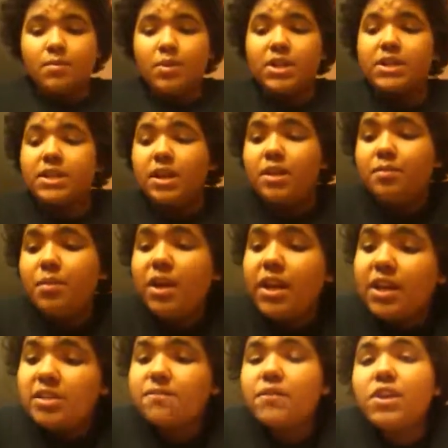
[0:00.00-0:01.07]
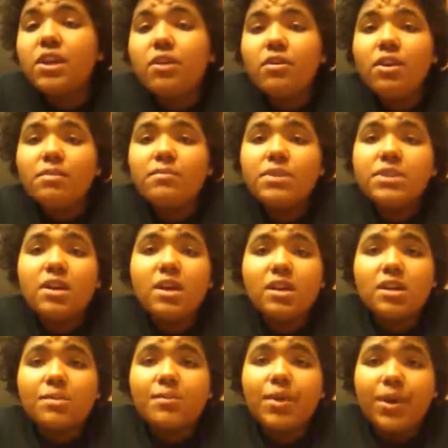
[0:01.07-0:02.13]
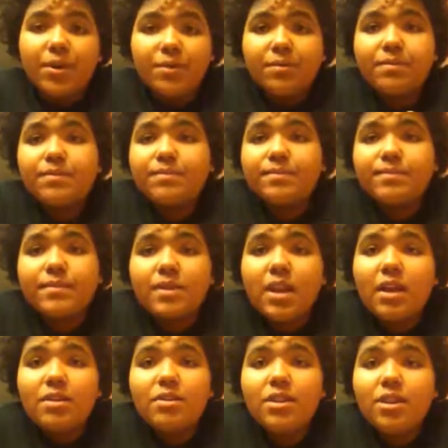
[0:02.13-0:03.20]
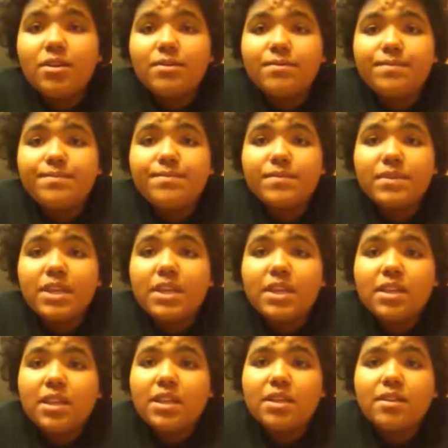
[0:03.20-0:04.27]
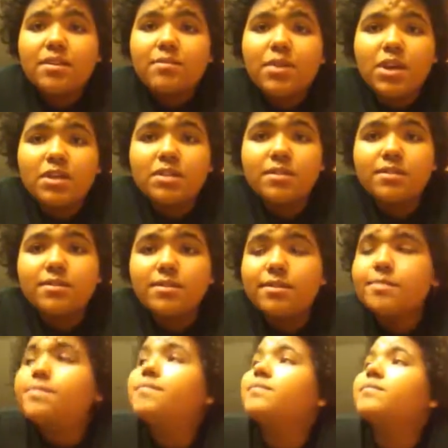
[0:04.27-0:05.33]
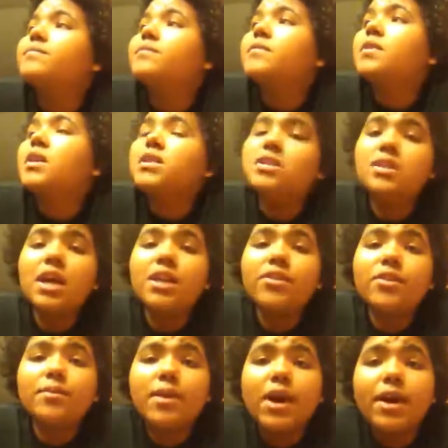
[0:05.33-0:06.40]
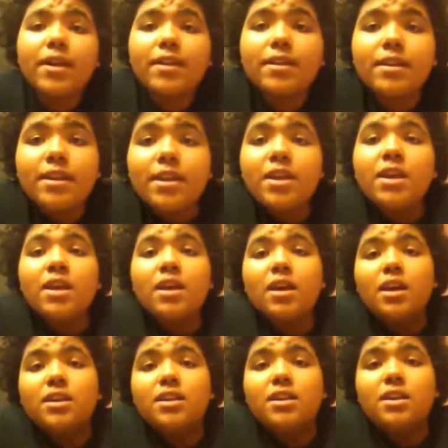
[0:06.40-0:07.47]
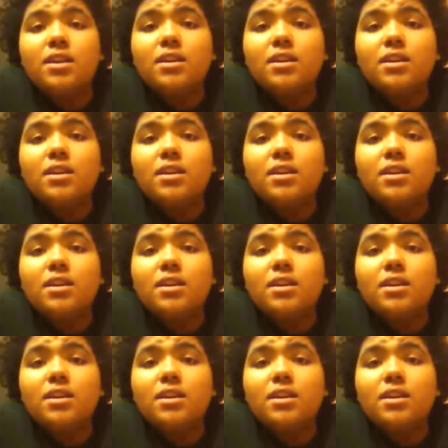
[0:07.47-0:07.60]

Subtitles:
But my next video, I'll be talking about, I don't know, anything basically. You just gotta think about it. And